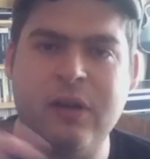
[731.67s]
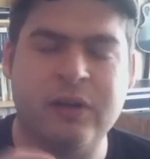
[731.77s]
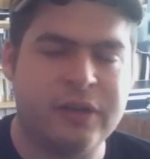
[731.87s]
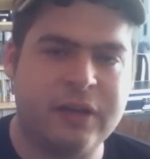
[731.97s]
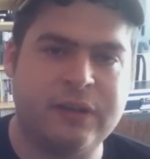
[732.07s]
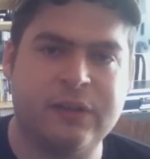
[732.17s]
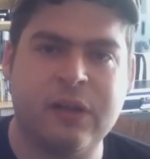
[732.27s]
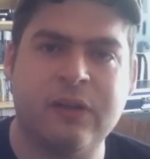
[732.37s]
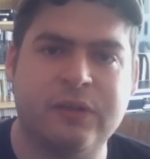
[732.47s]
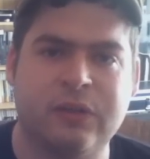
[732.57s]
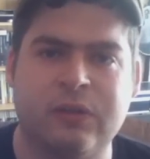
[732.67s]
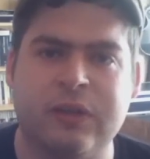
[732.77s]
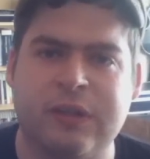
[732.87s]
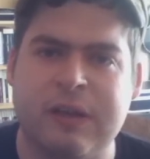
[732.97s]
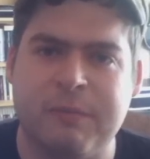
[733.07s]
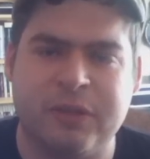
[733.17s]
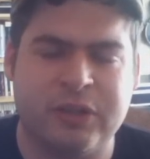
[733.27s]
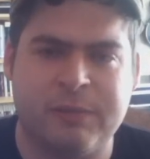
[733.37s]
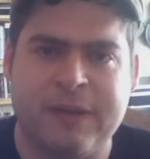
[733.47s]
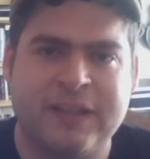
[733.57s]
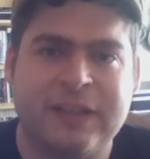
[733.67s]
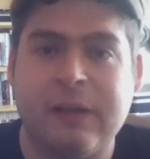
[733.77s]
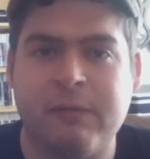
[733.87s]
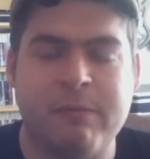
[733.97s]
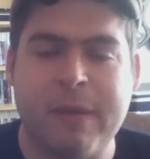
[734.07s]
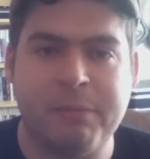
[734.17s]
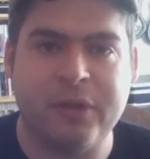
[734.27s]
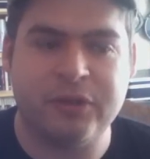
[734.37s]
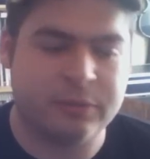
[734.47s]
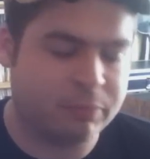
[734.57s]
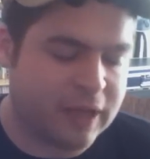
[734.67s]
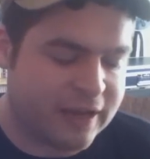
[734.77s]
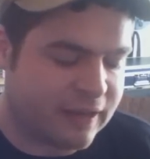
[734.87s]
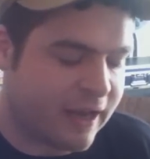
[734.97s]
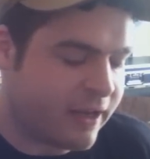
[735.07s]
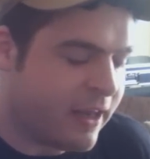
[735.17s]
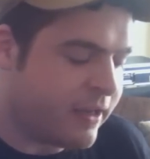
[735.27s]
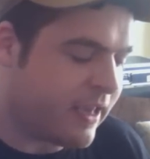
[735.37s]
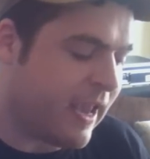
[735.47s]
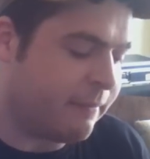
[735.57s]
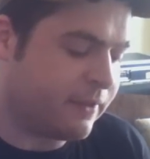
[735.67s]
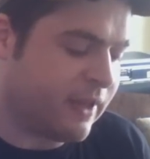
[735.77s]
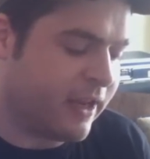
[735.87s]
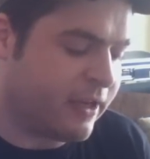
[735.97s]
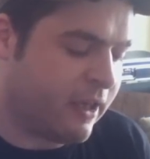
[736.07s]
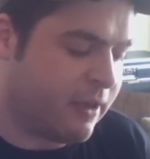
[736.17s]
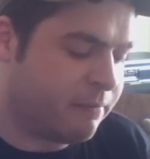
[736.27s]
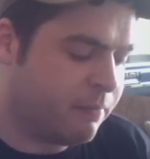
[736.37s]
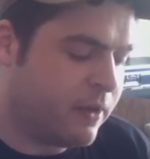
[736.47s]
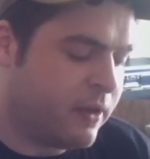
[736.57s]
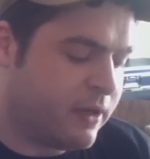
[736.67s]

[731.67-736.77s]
not use his gold subscription, and would just be a silver member and just play like games like, um,